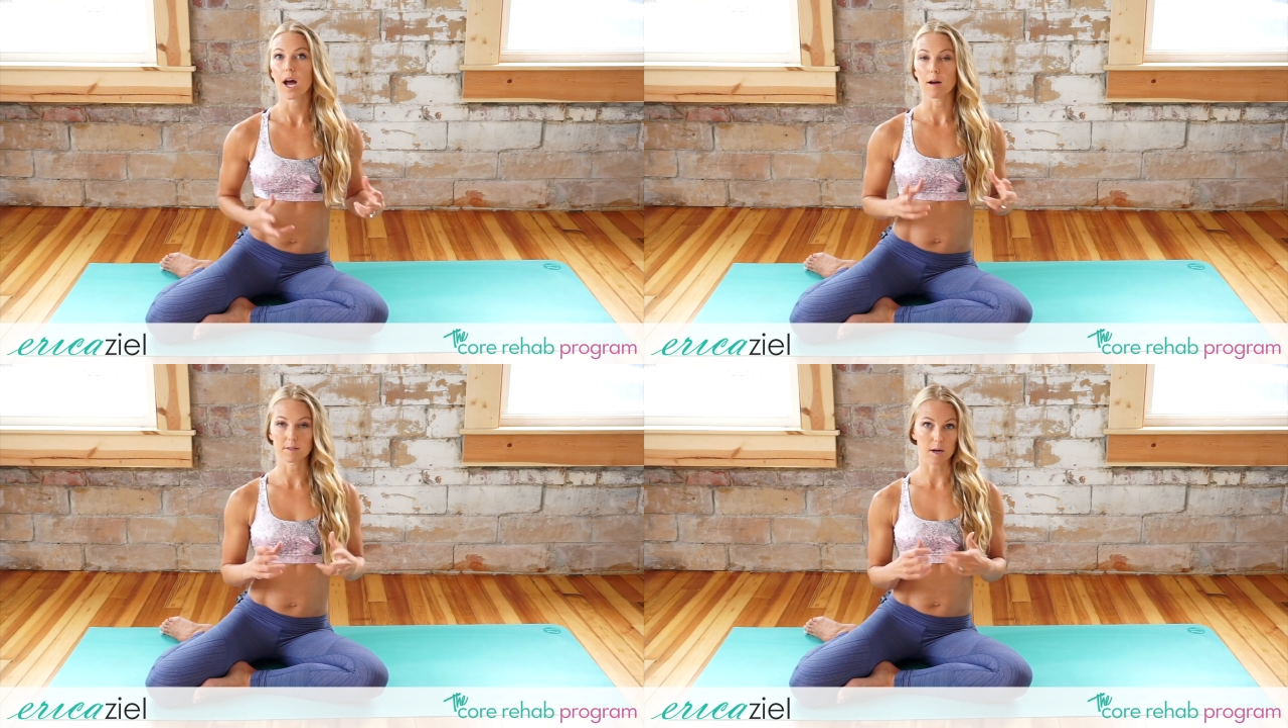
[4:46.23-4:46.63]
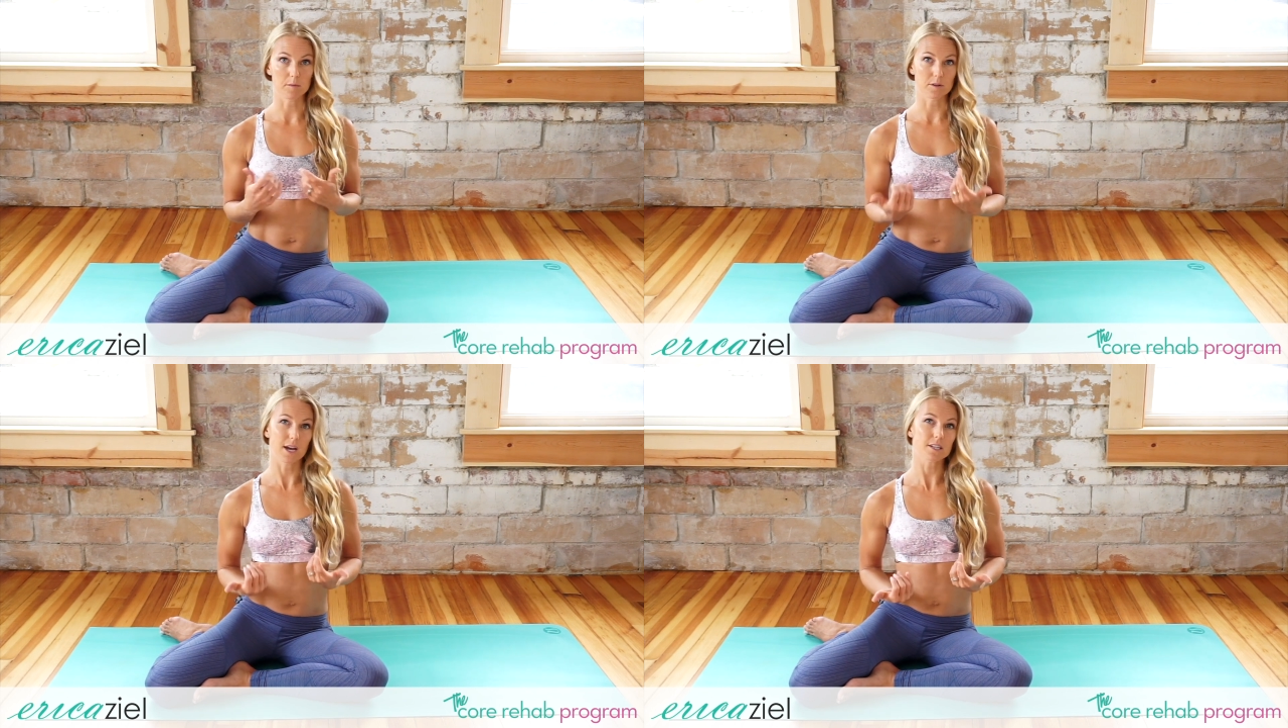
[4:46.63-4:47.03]

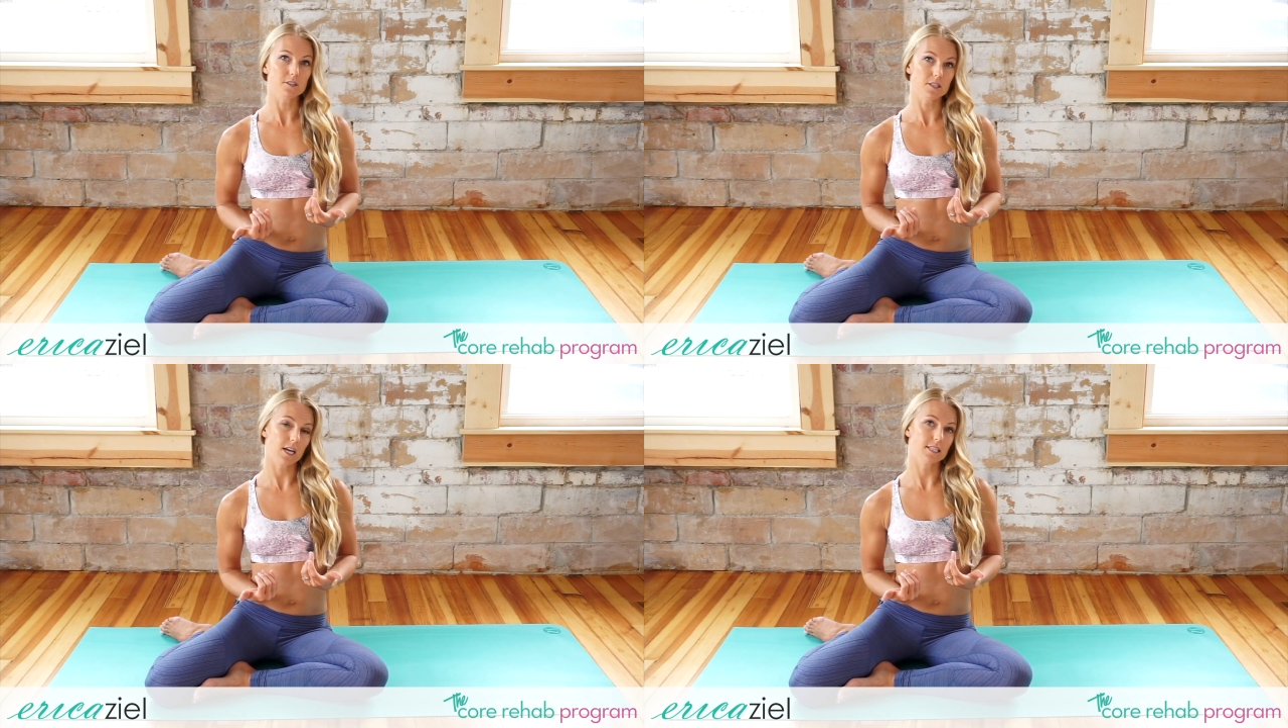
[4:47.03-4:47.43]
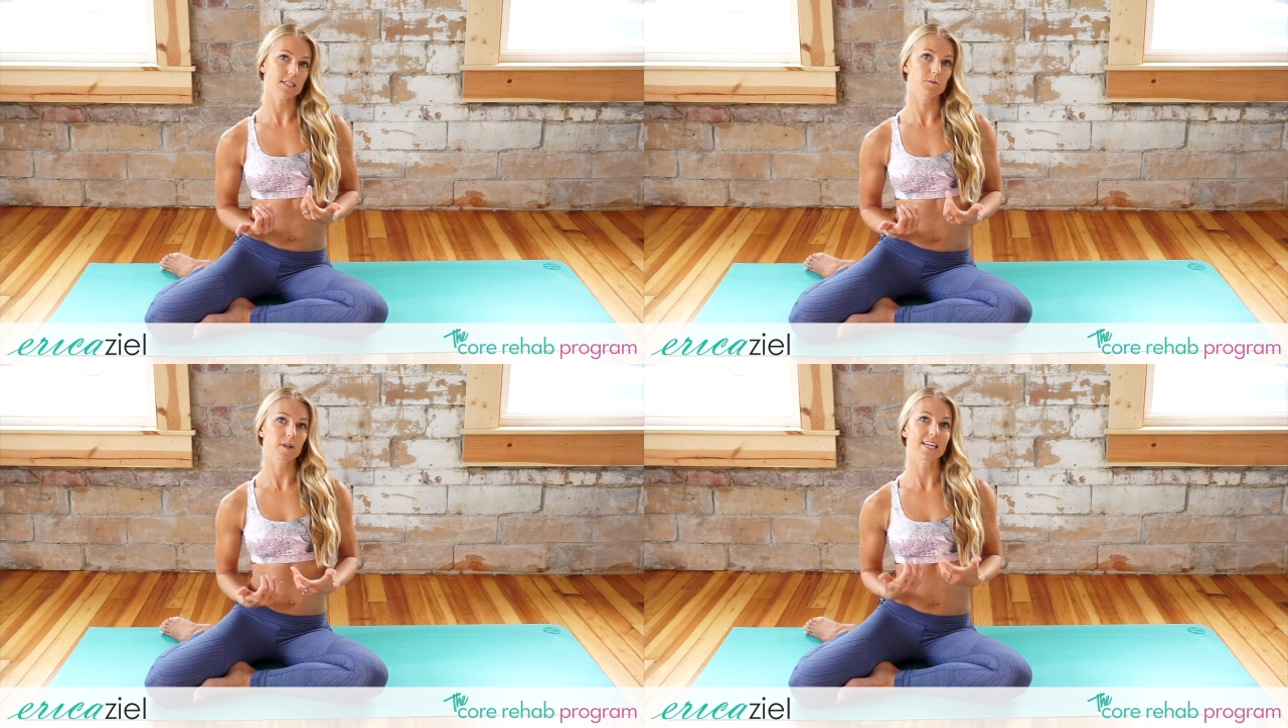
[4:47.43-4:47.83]
abdominal
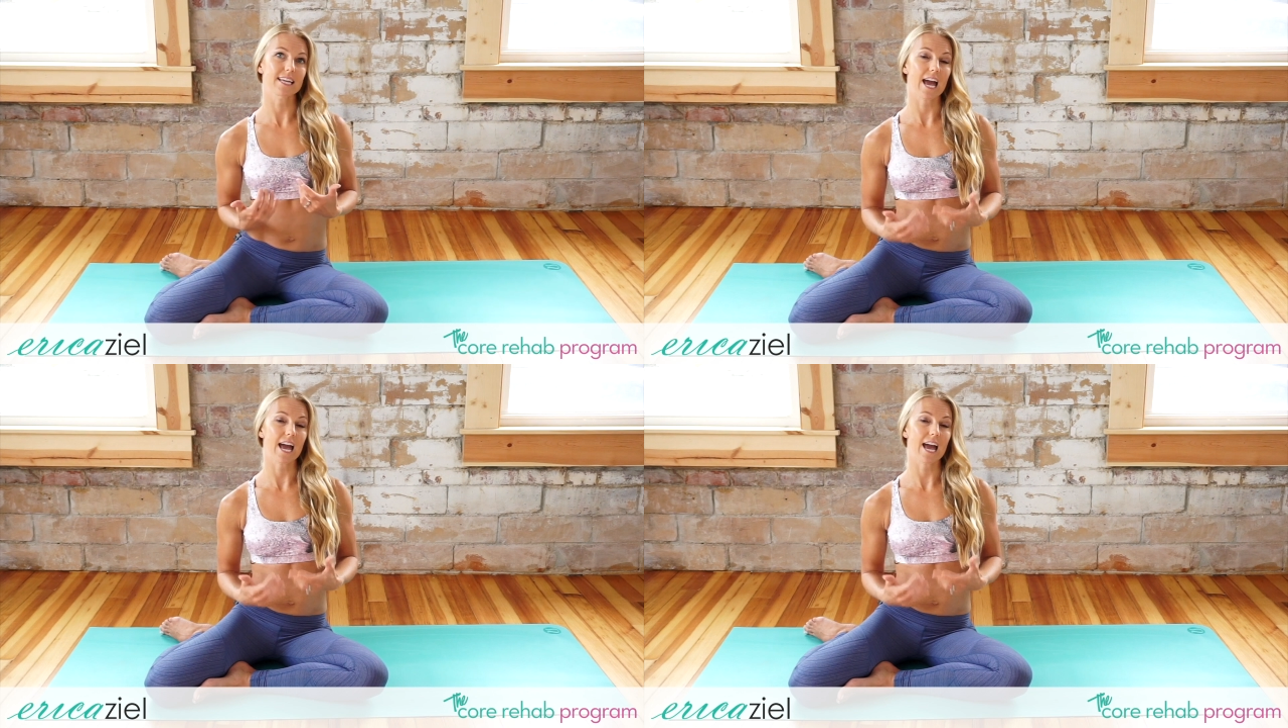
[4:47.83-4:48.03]
exercises, but again,